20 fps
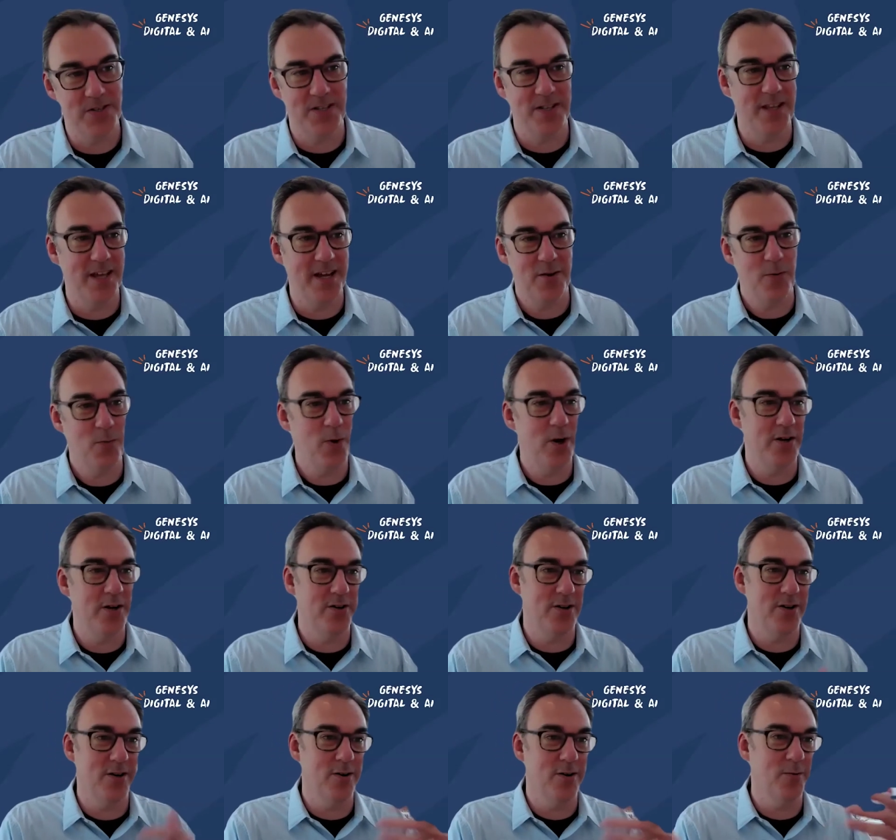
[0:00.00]
and then you
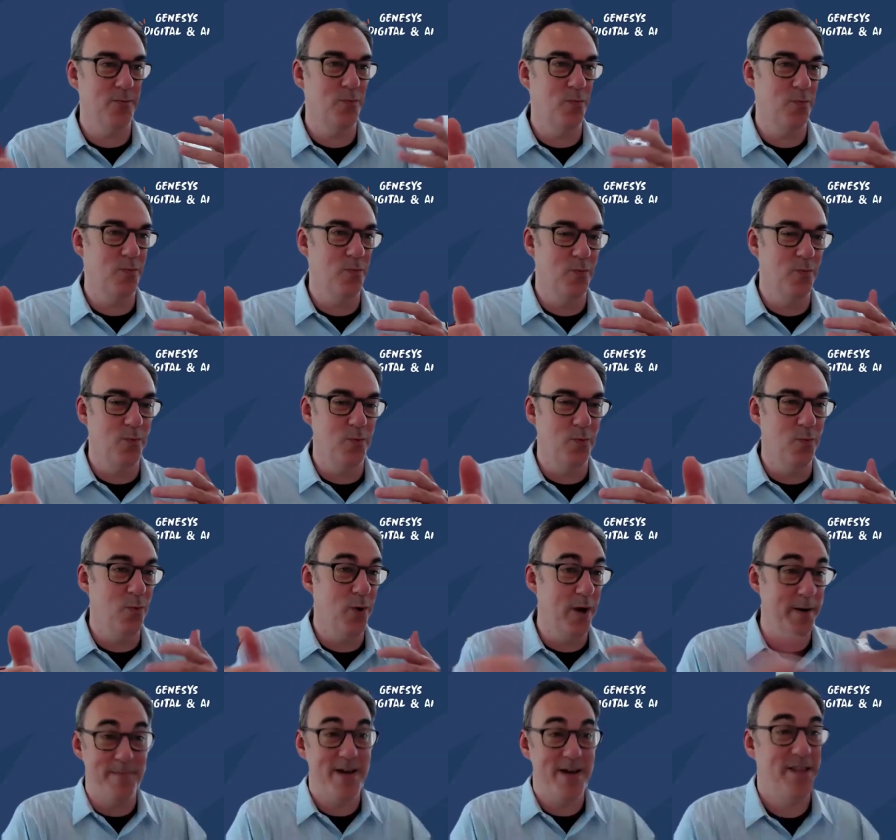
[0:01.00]
wonder
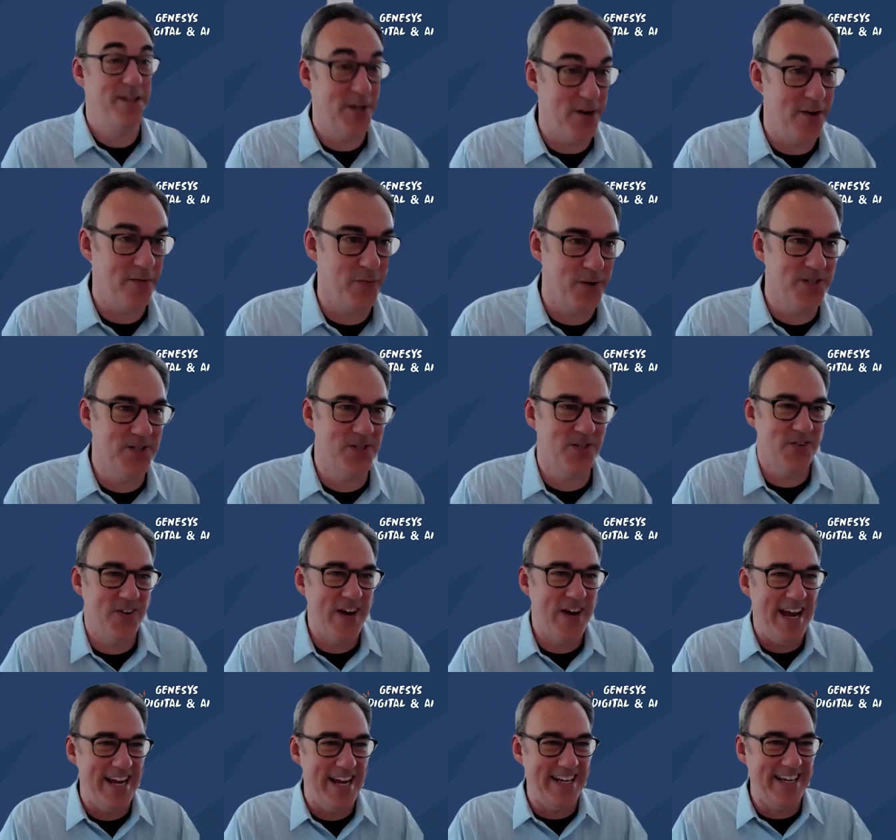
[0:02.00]
what made the difference,
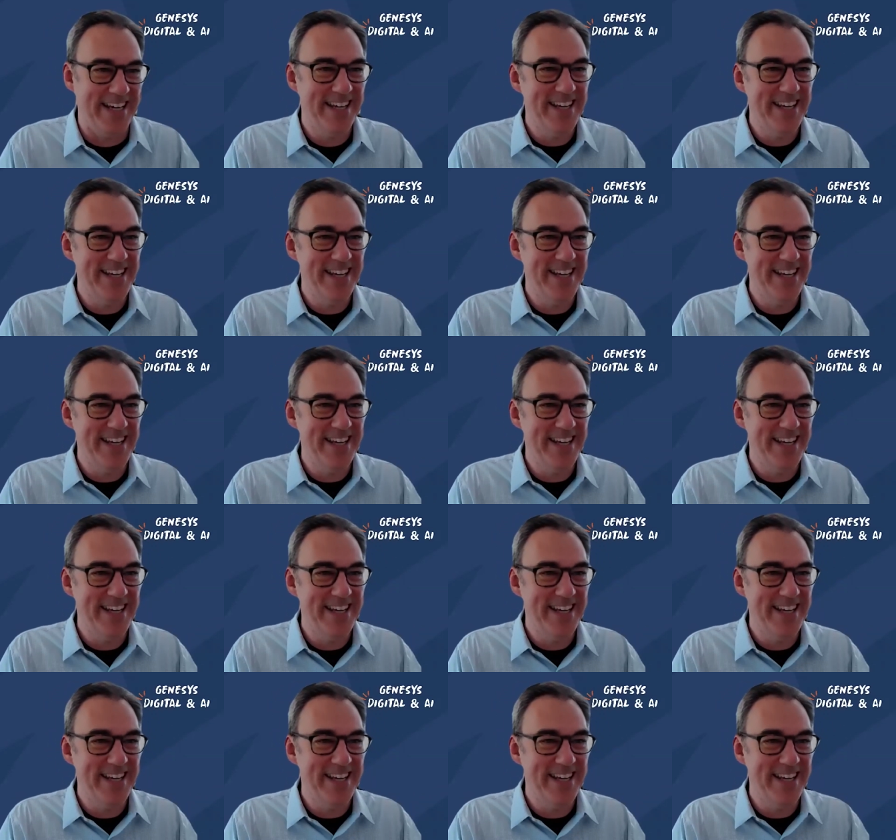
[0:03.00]
right?